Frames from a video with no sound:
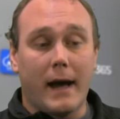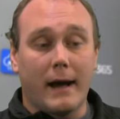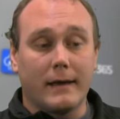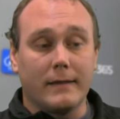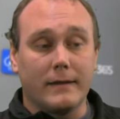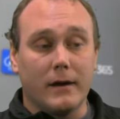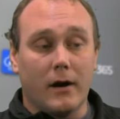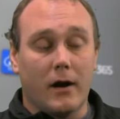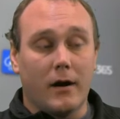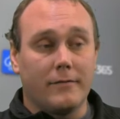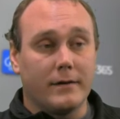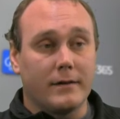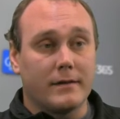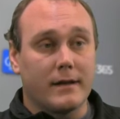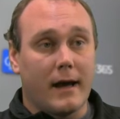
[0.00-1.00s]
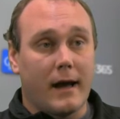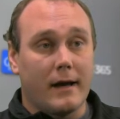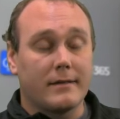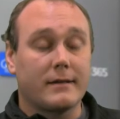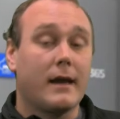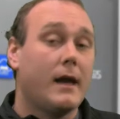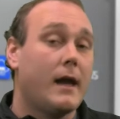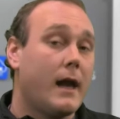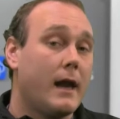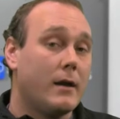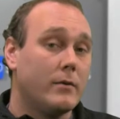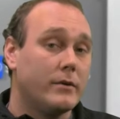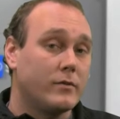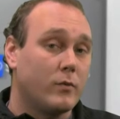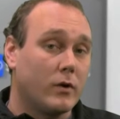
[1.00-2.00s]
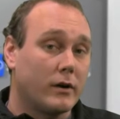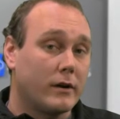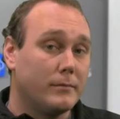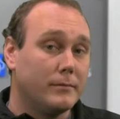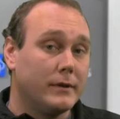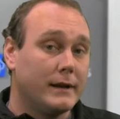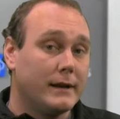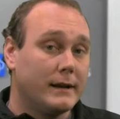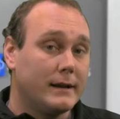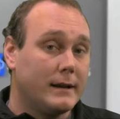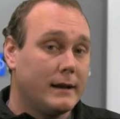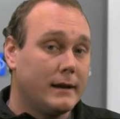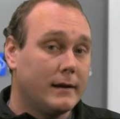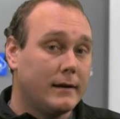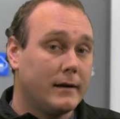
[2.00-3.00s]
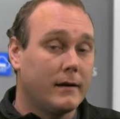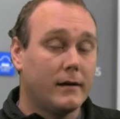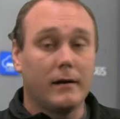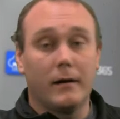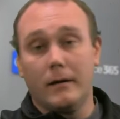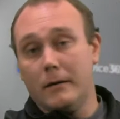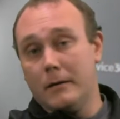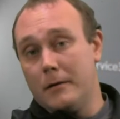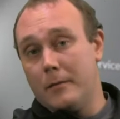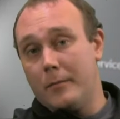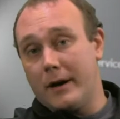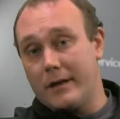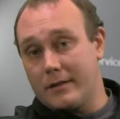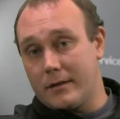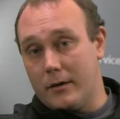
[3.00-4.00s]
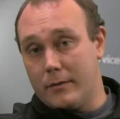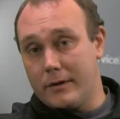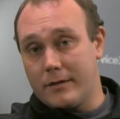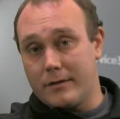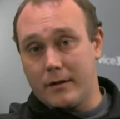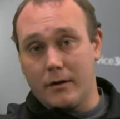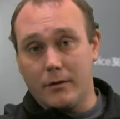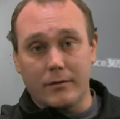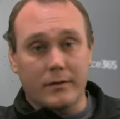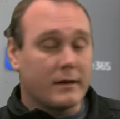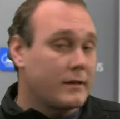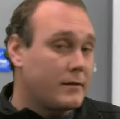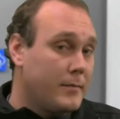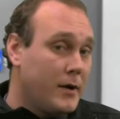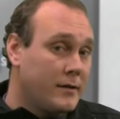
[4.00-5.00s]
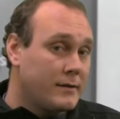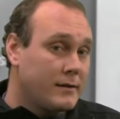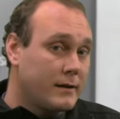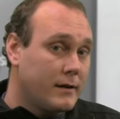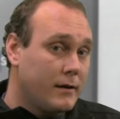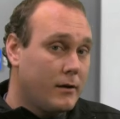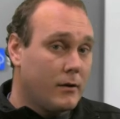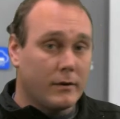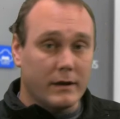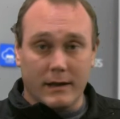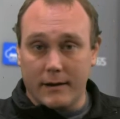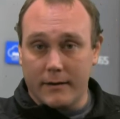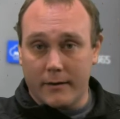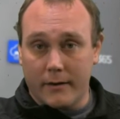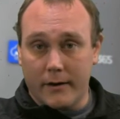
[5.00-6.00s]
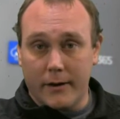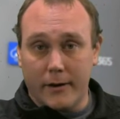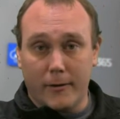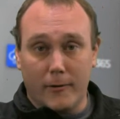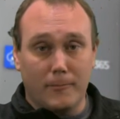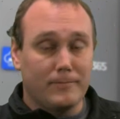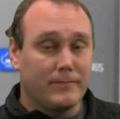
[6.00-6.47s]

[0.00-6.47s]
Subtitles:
in the office to ask, hey, was work completed here by so-and-so 6 months ago, a year ago?